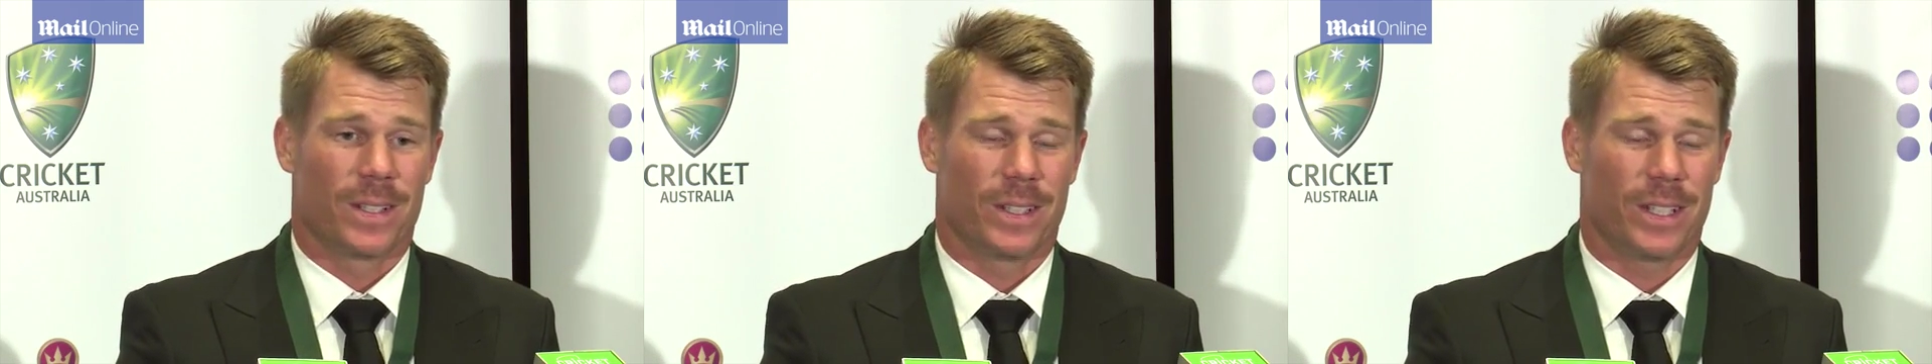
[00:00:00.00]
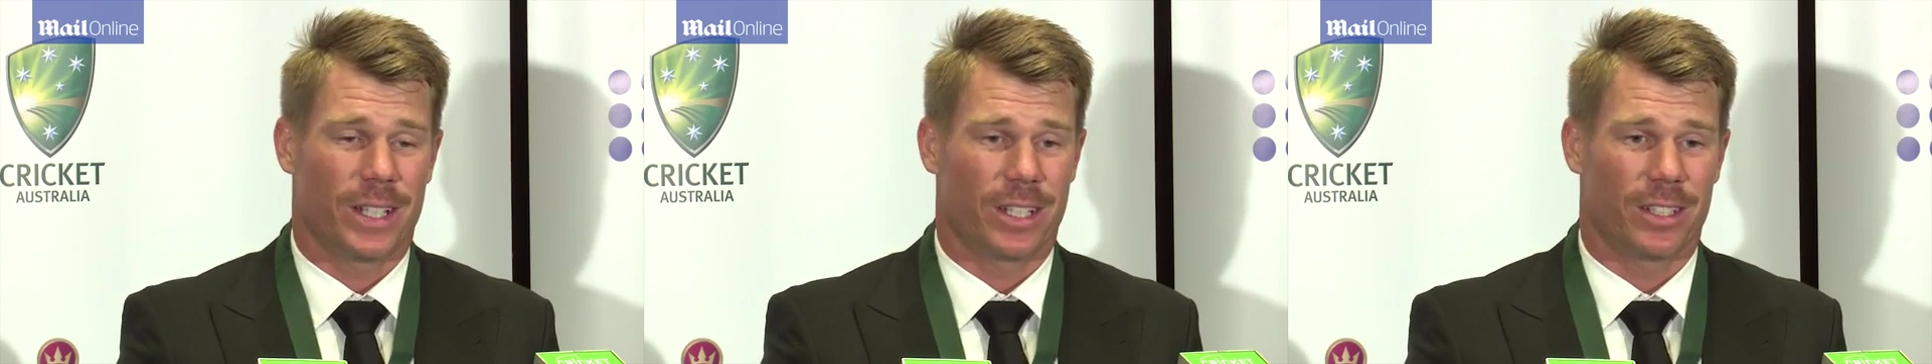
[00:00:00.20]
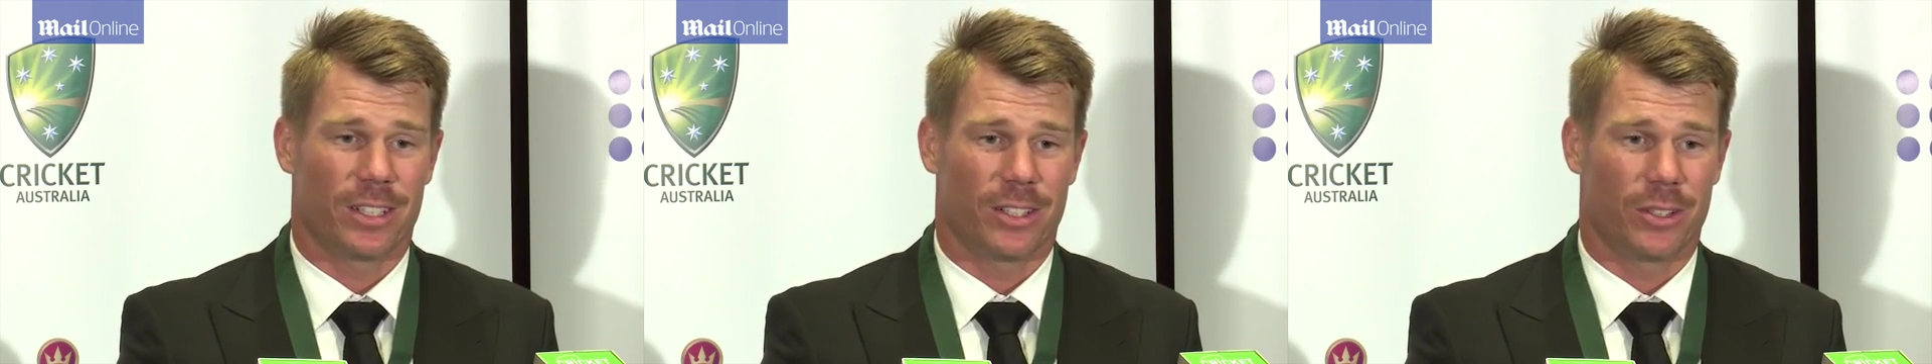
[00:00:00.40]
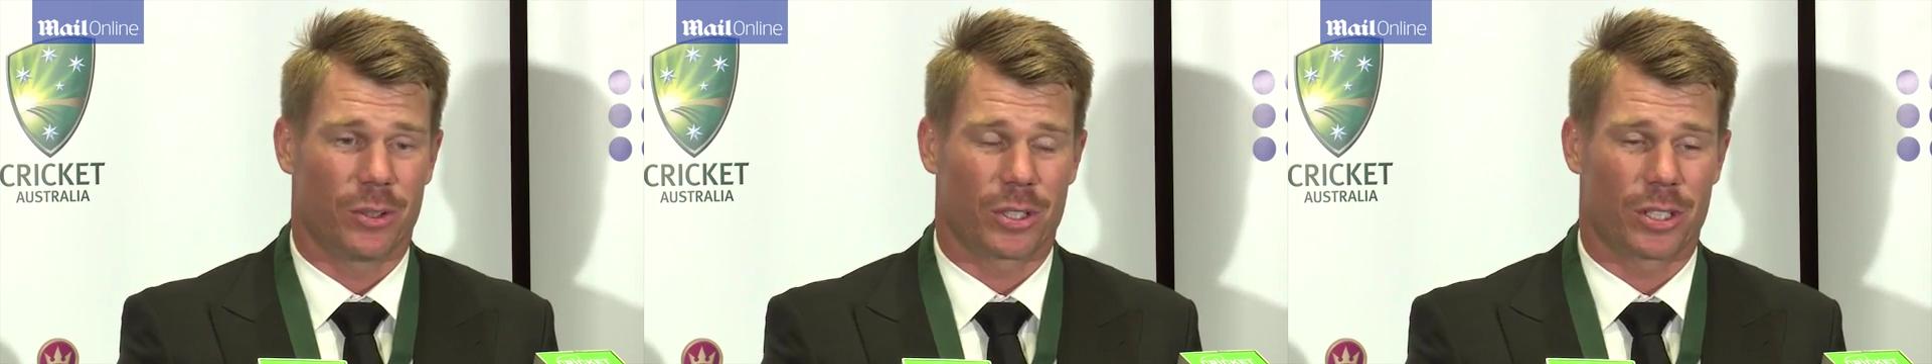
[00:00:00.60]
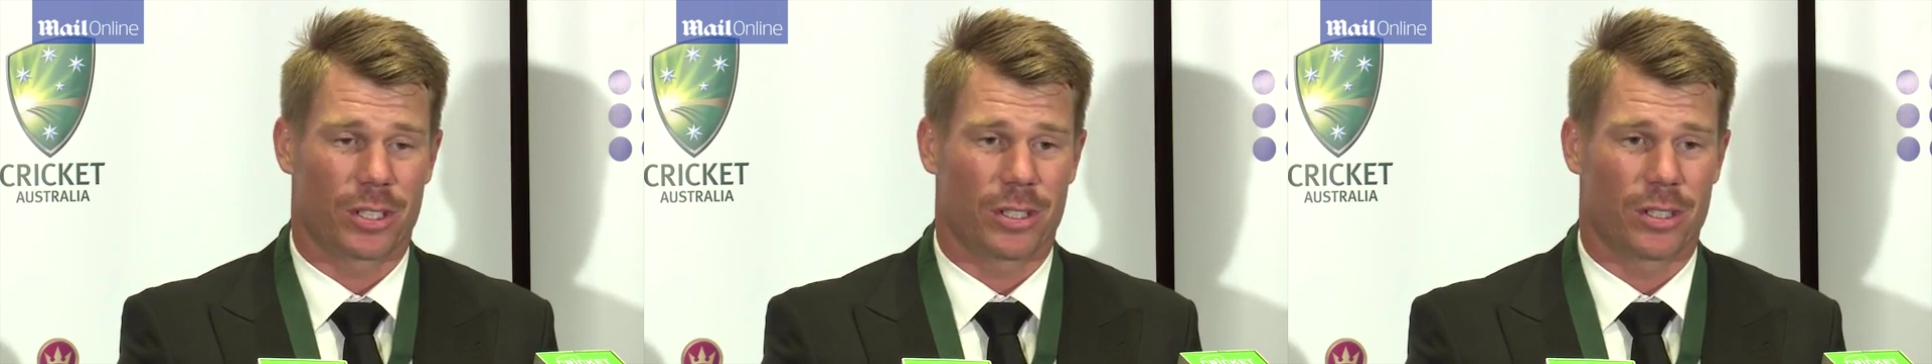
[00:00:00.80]
yeah, it
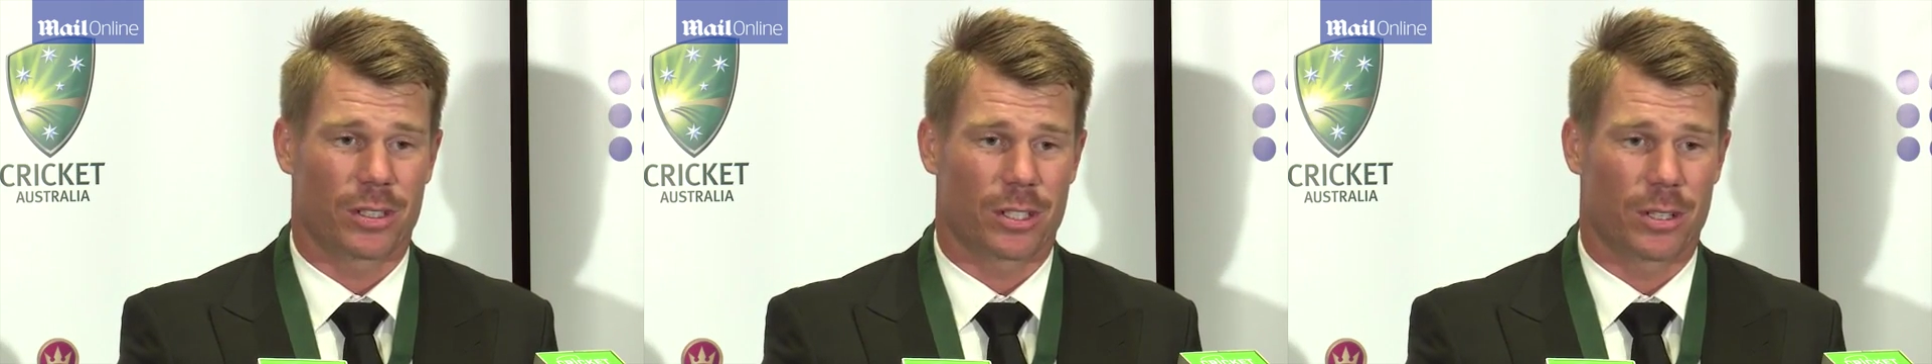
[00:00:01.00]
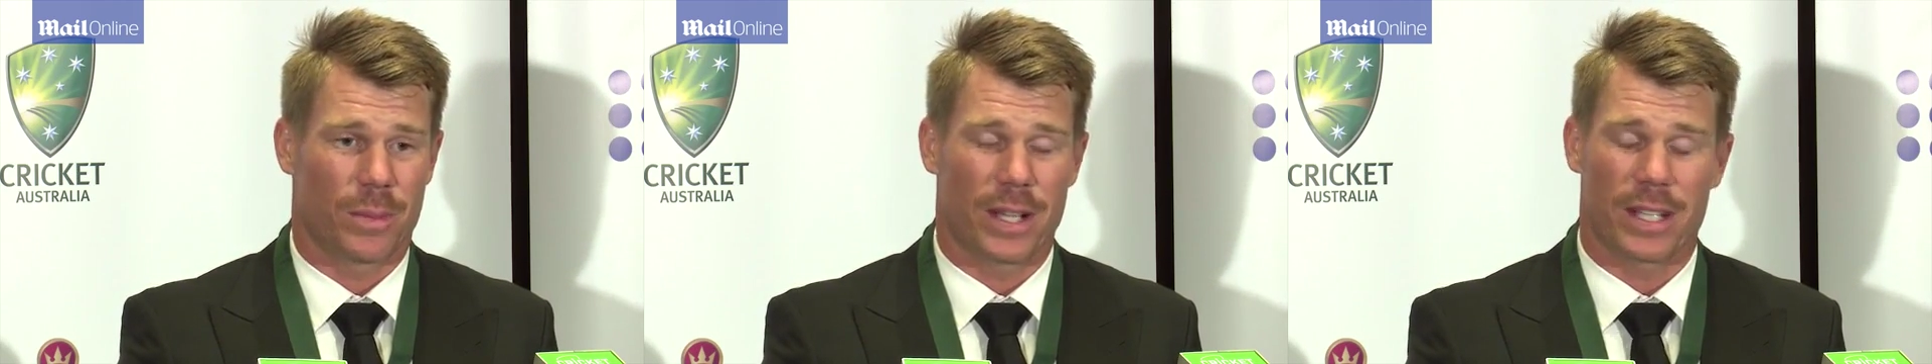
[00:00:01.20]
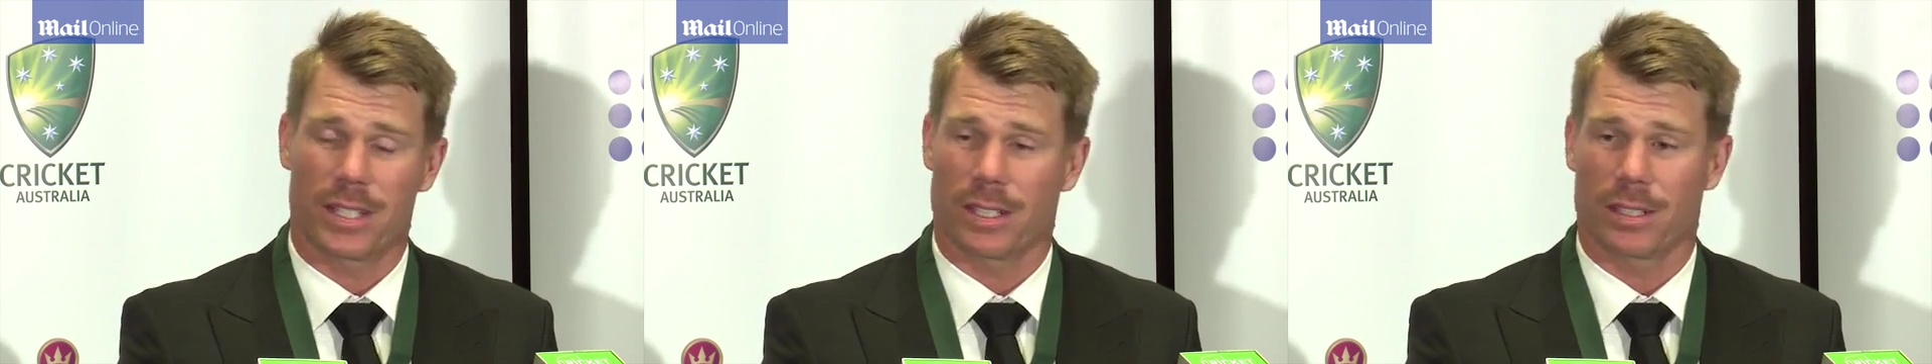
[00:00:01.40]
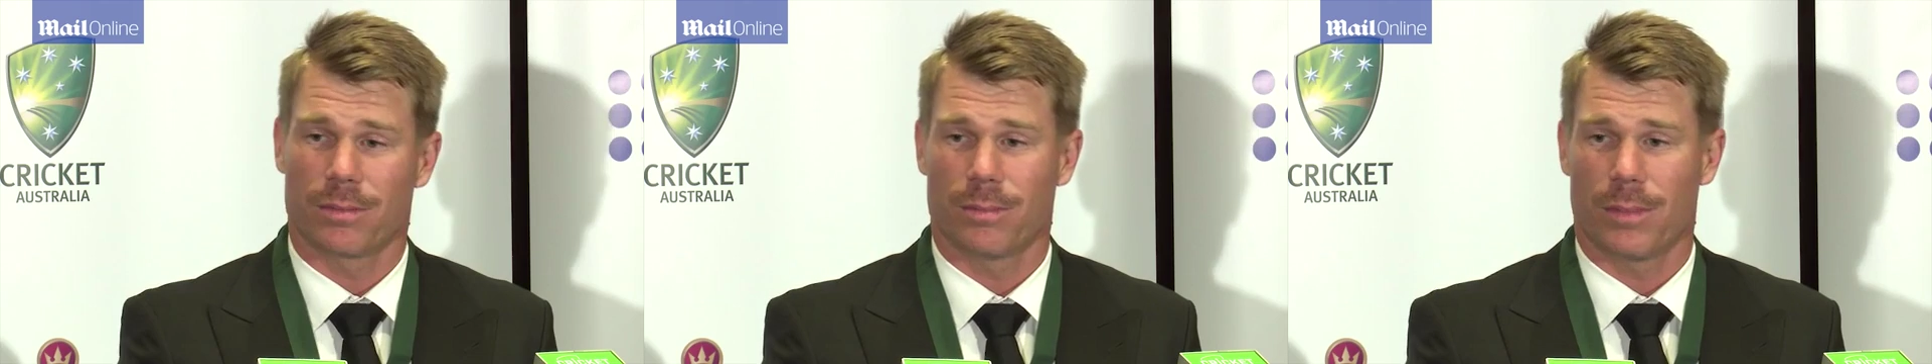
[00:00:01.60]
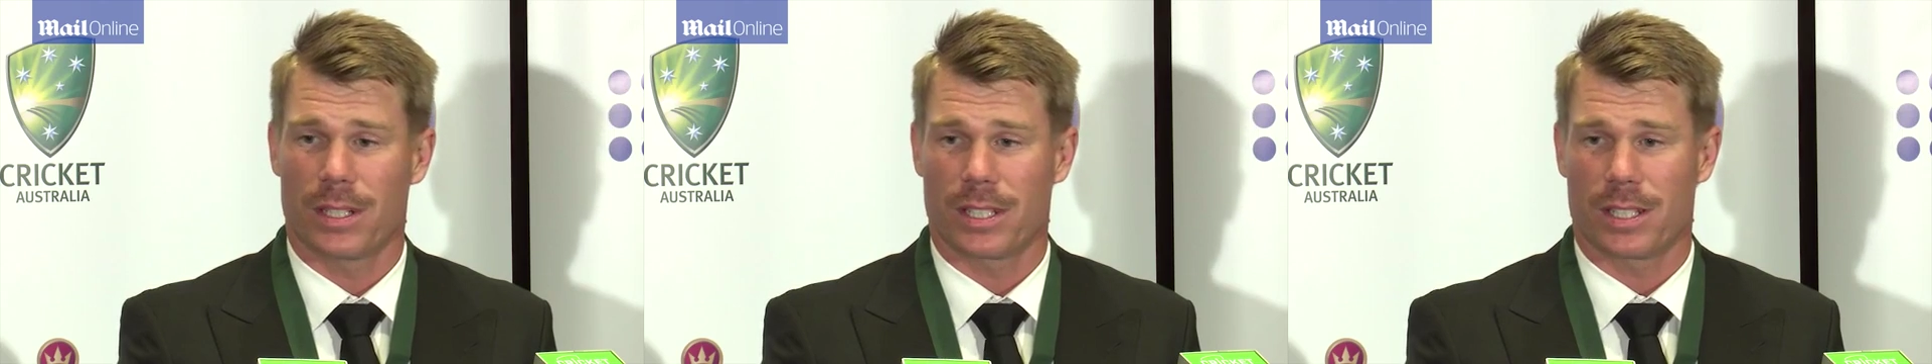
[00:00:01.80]
was, a, it was an amazing,
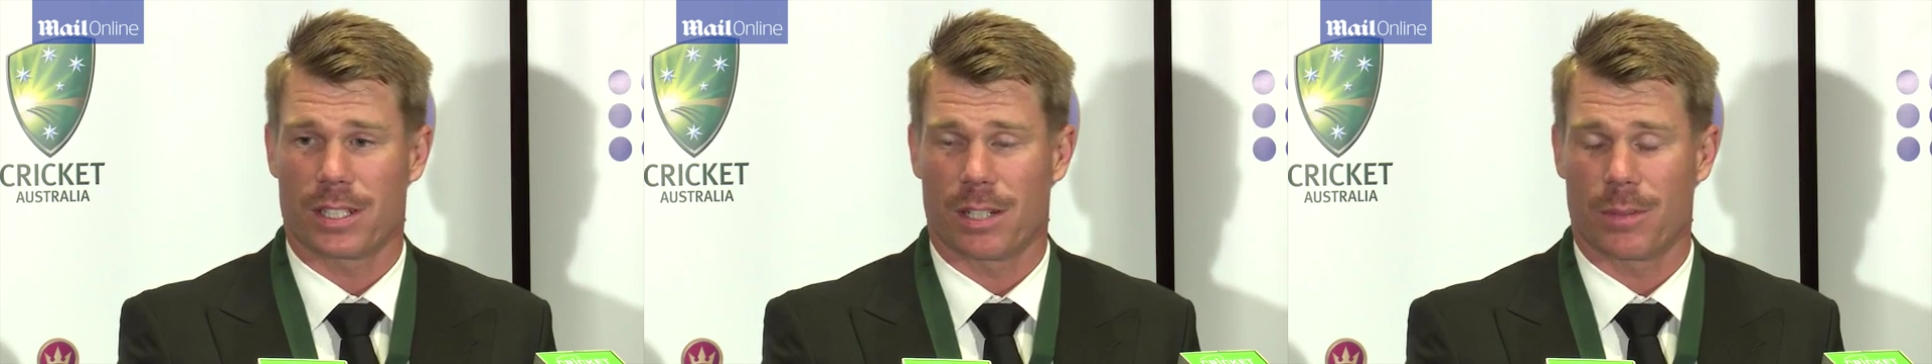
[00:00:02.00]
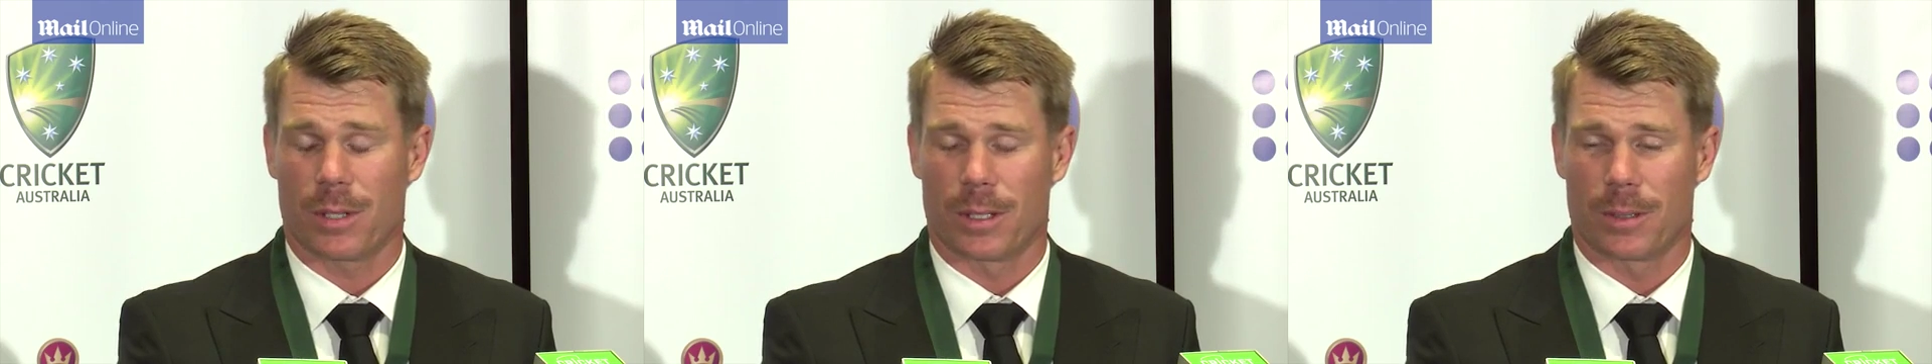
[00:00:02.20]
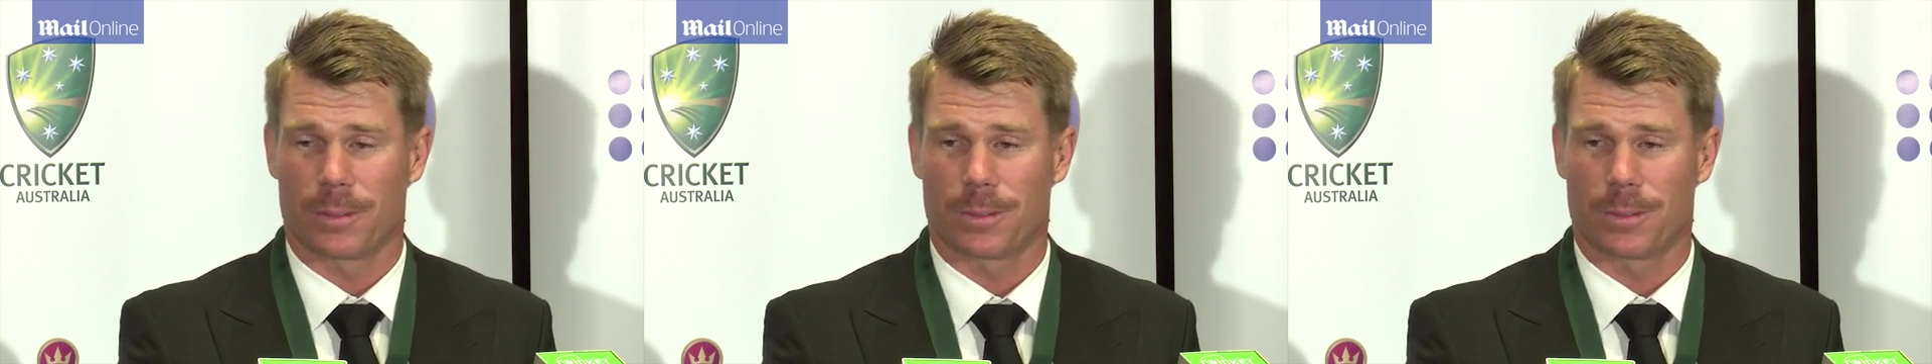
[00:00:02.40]
amazing summer.